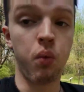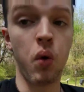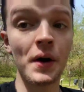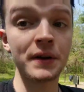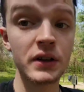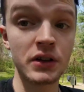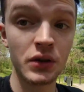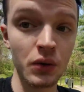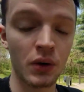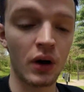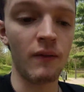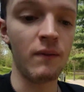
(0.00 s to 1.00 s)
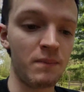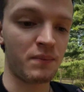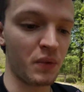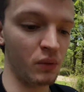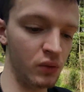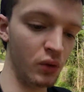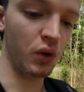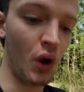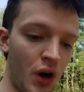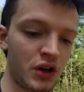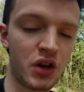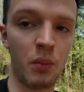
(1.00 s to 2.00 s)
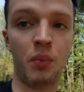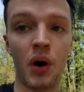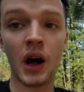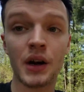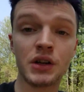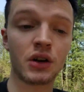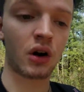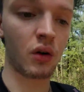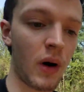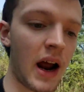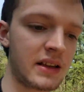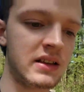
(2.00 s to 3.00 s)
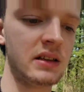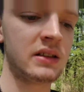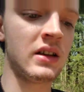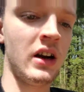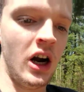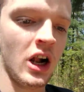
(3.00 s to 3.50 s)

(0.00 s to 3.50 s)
want to learn to broaden your horizons,